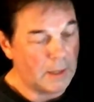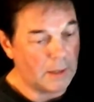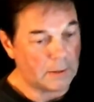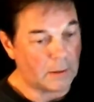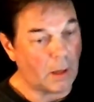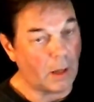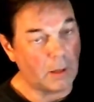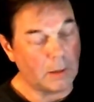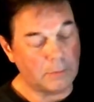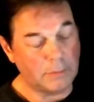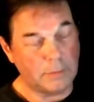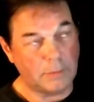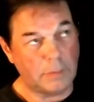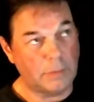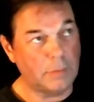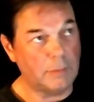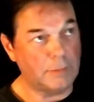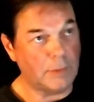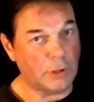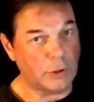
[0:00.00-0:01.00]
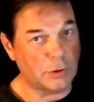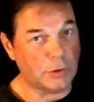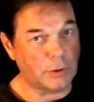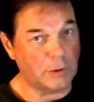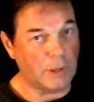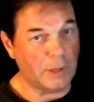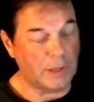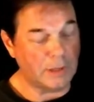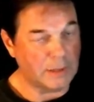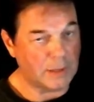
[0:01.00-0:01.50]
I'm not sure
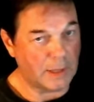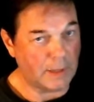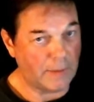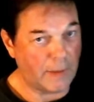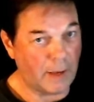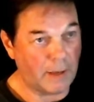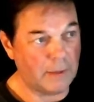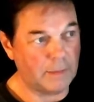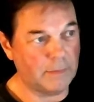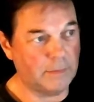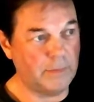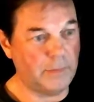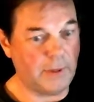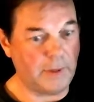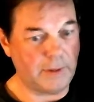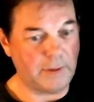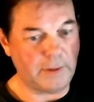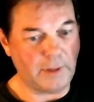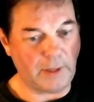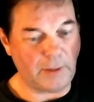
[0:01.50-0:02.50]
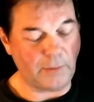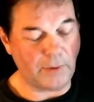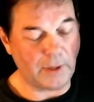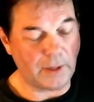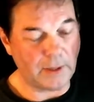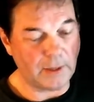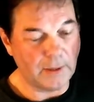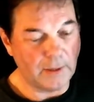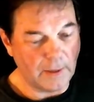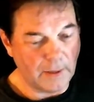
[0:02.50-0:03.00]
how to say that, but anyway,